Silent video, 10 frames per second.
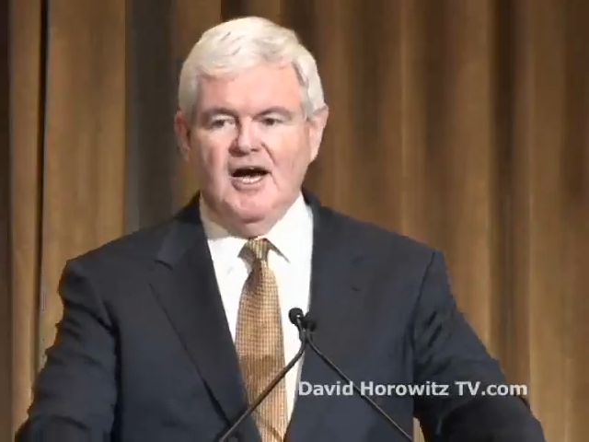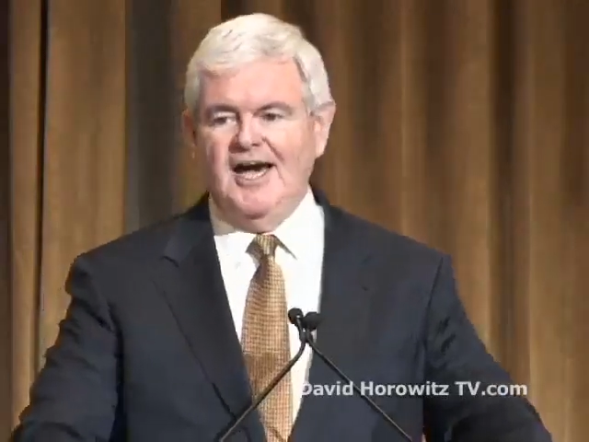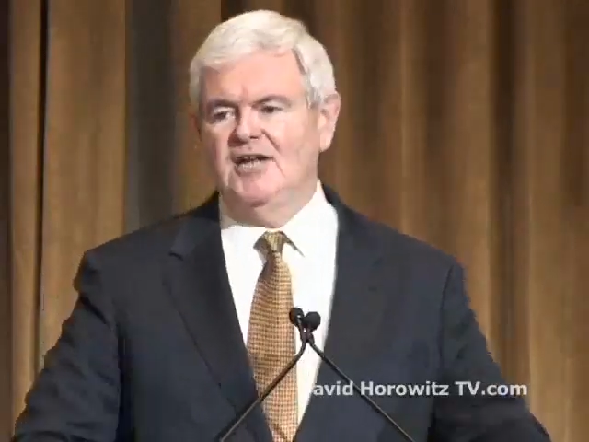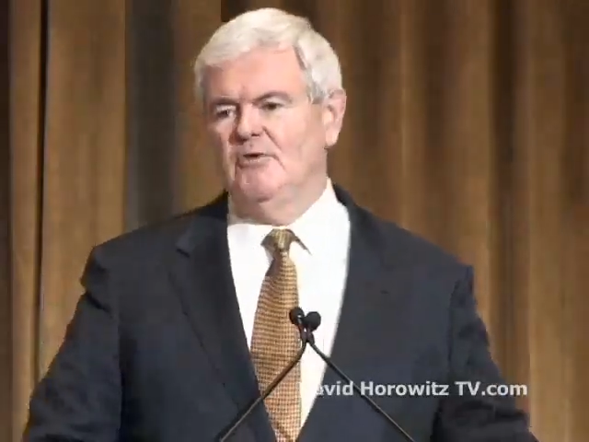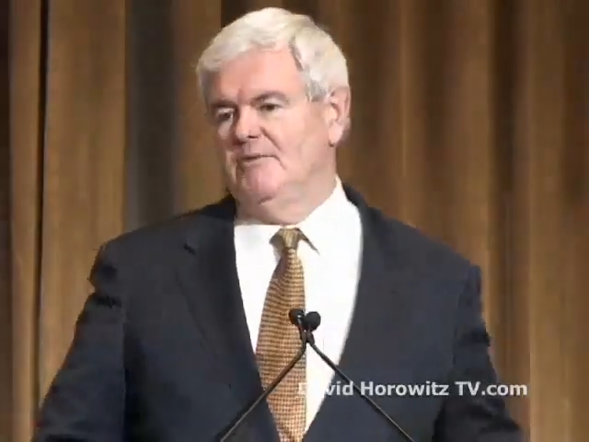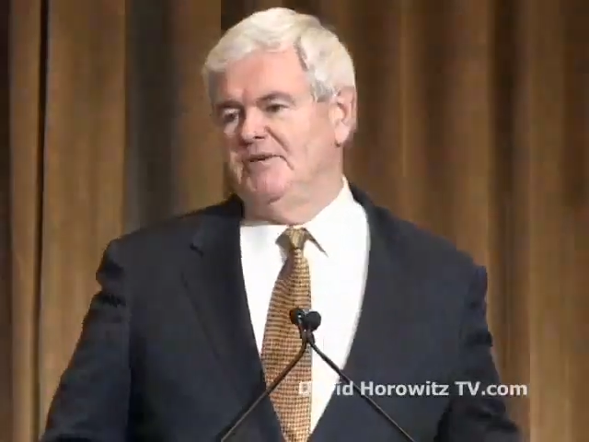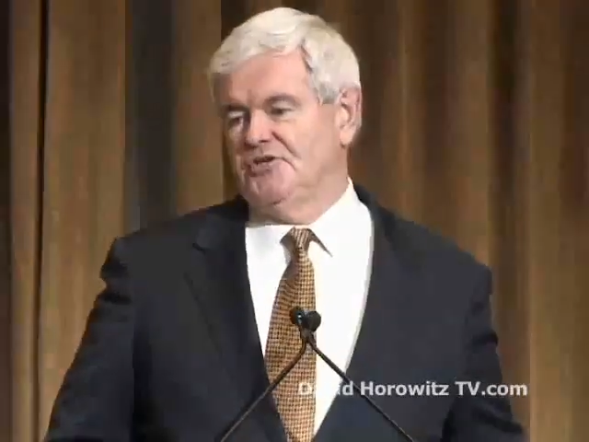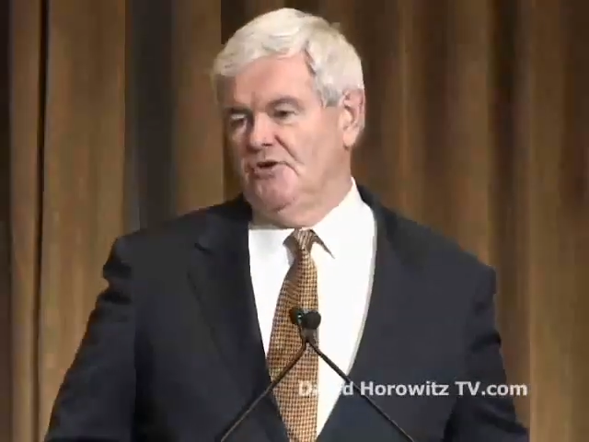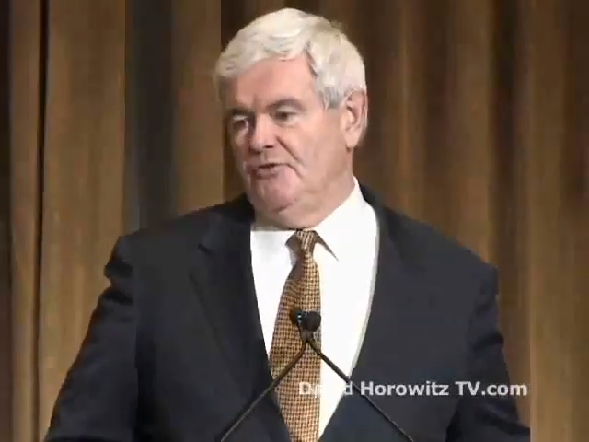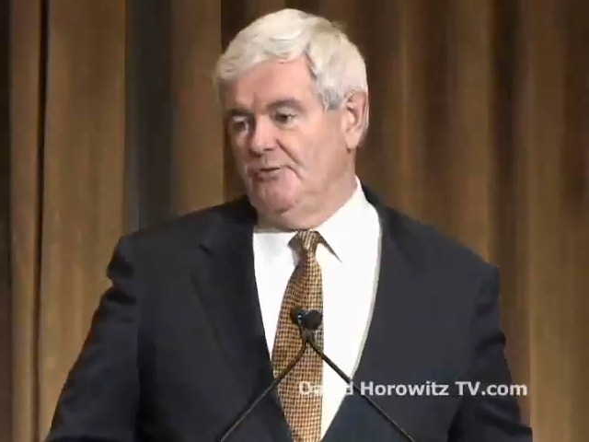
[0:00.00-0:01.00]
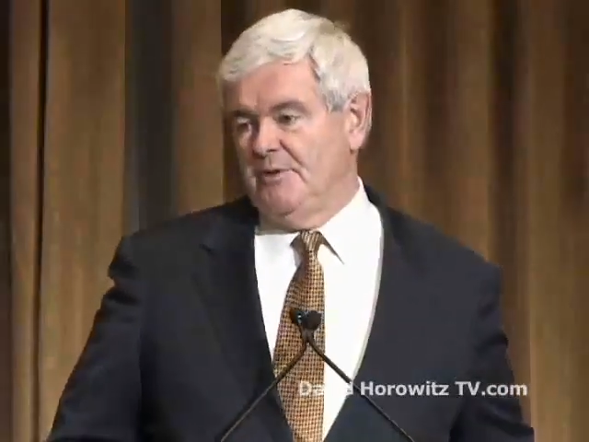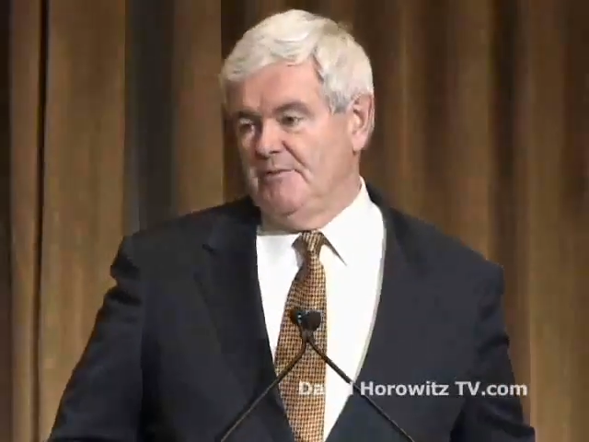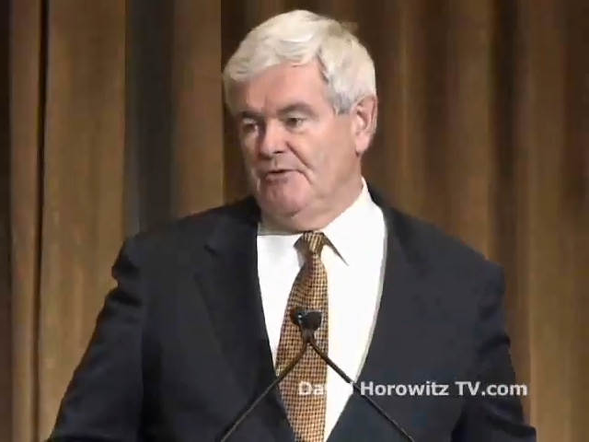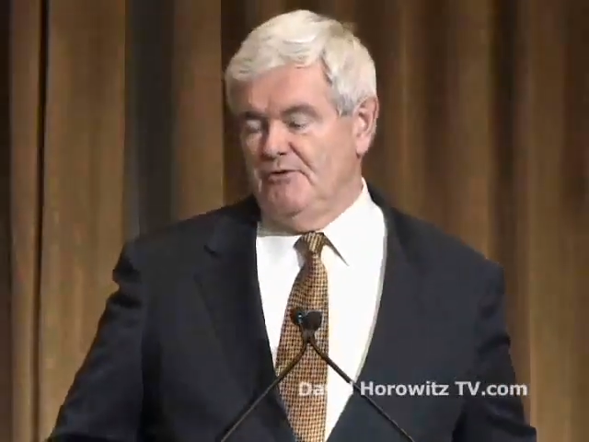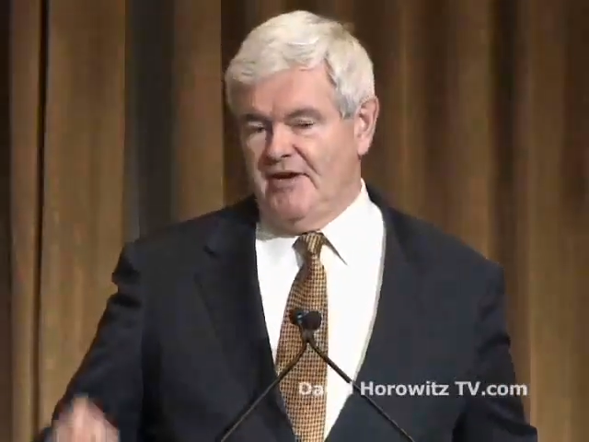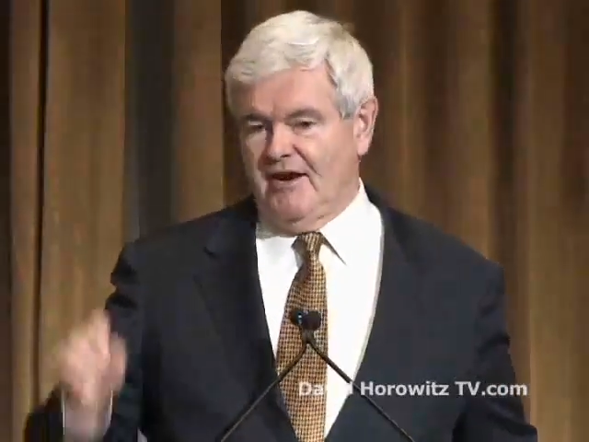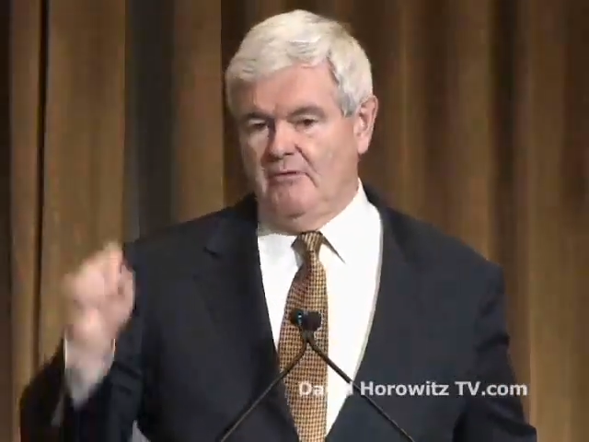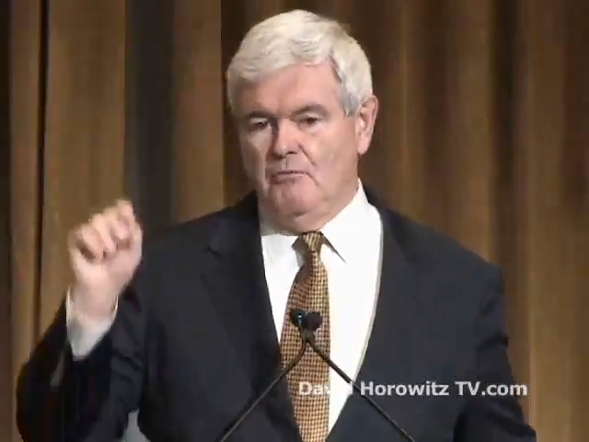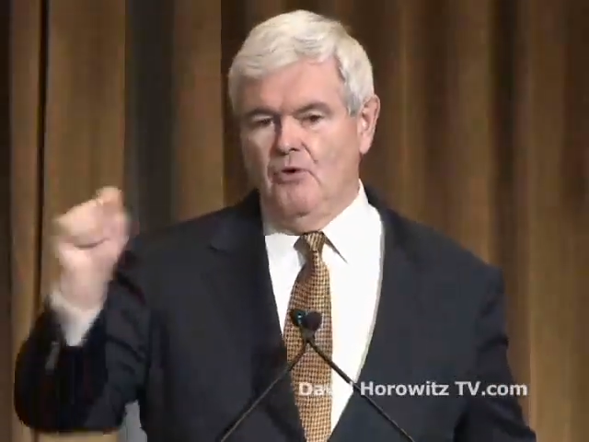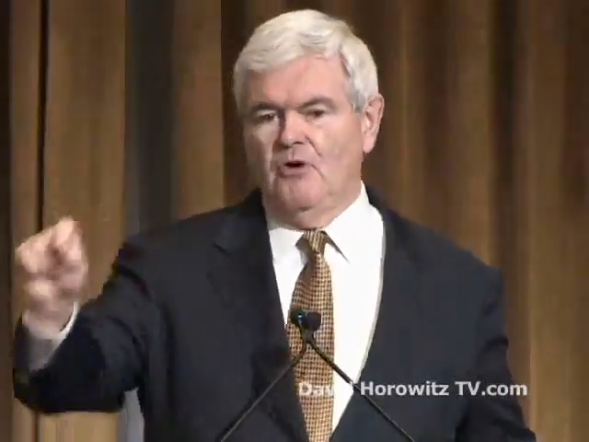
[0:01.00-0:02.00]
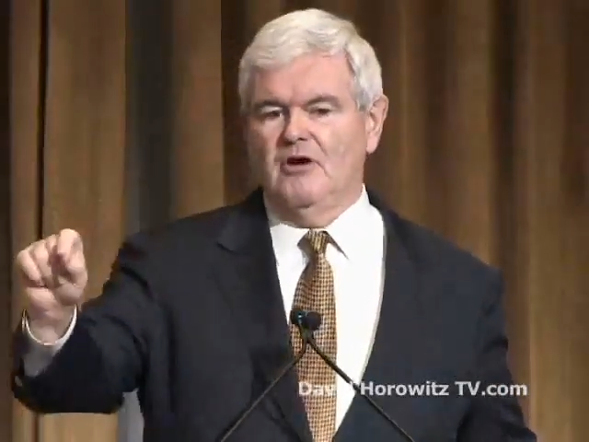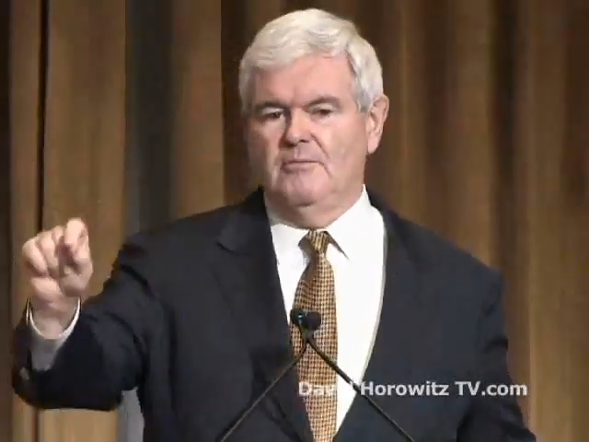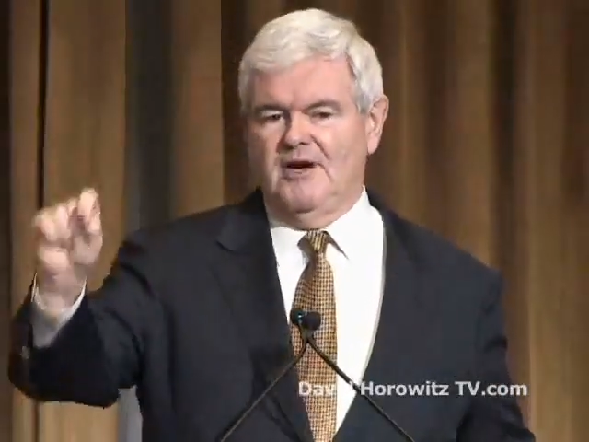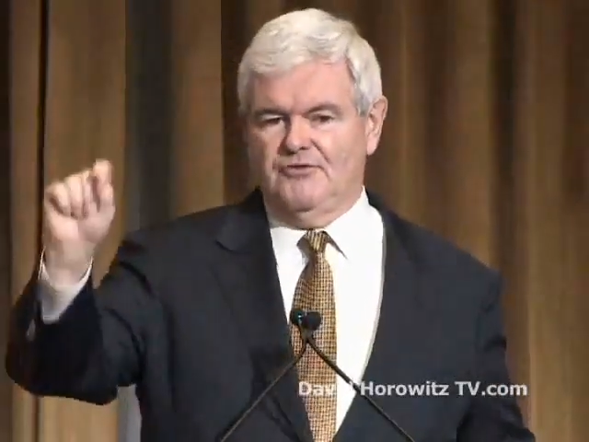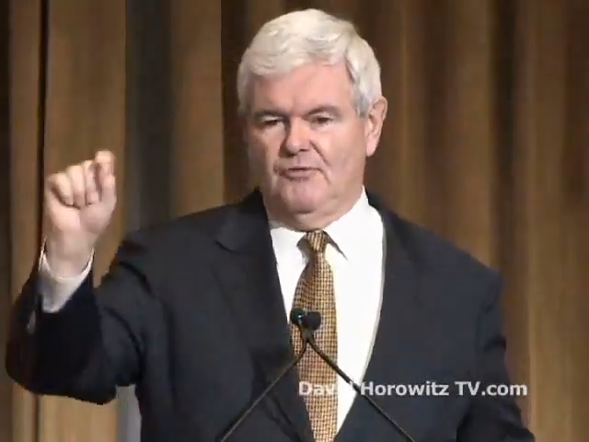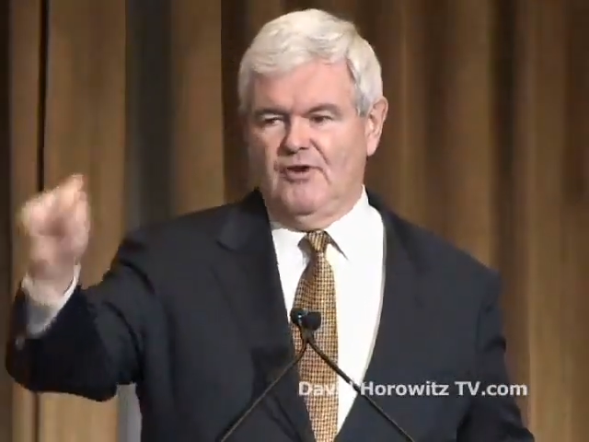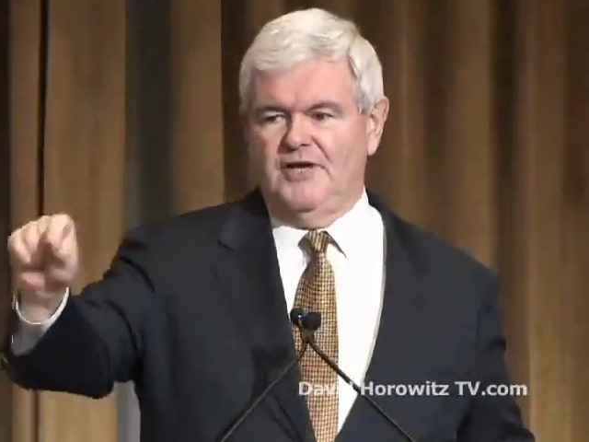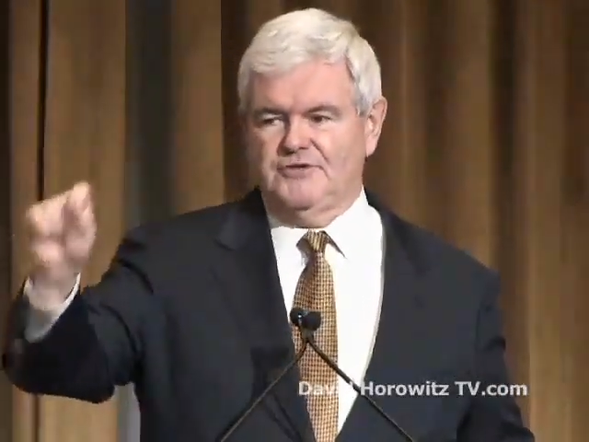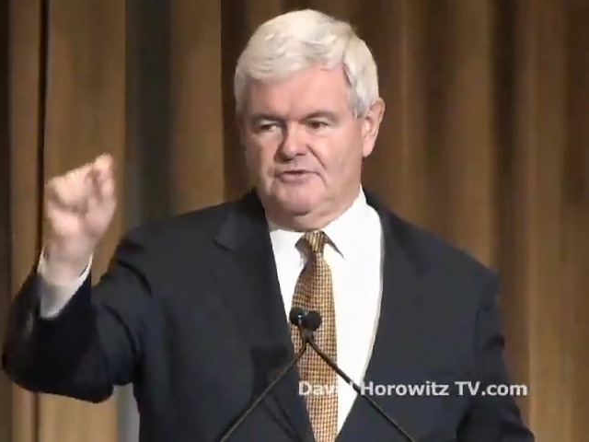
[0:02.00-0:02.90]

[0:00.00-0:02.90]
I don't want to be told that people who care more about the rights